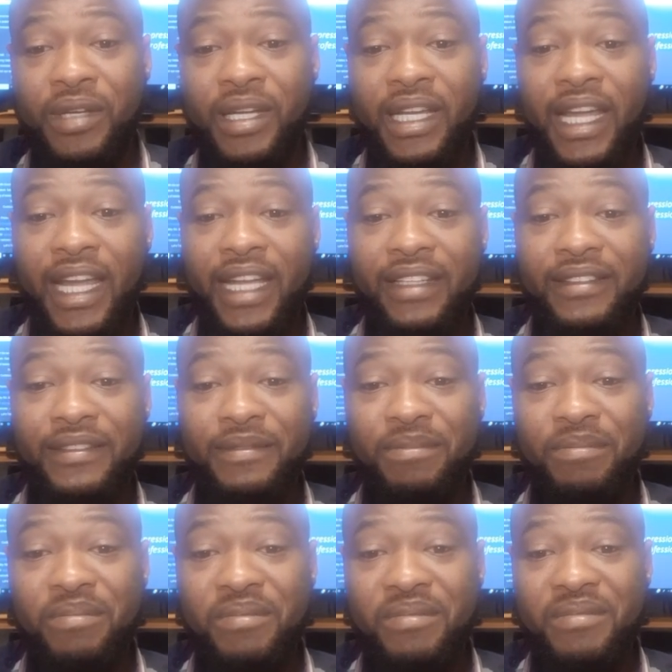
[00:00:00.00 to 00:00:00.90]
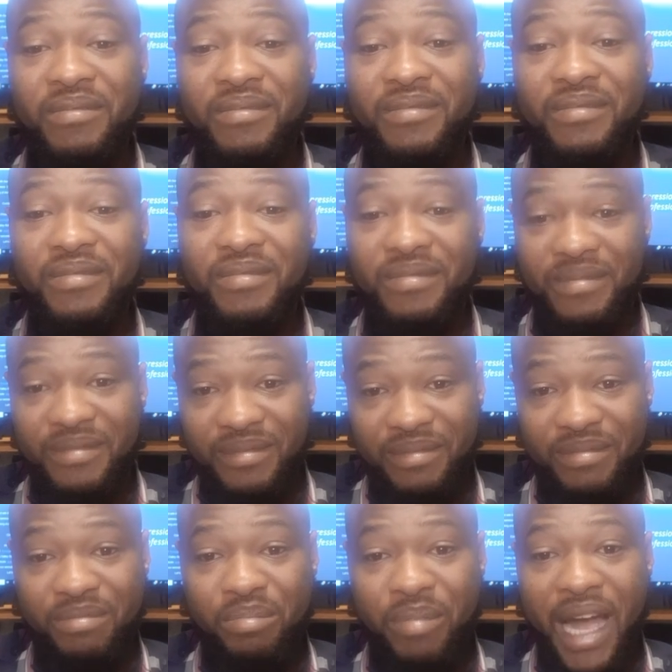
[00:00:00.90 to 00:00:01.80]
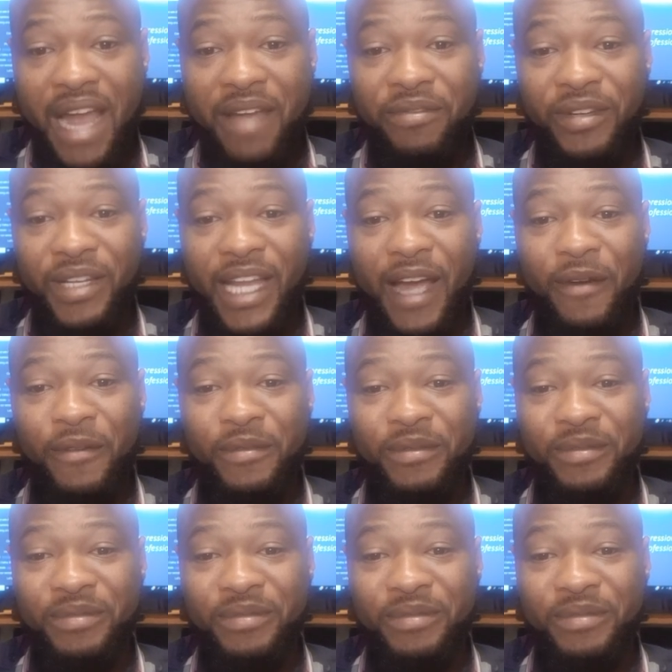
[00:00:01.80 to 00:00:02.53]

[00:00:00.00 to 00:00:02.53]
again. Bye for now.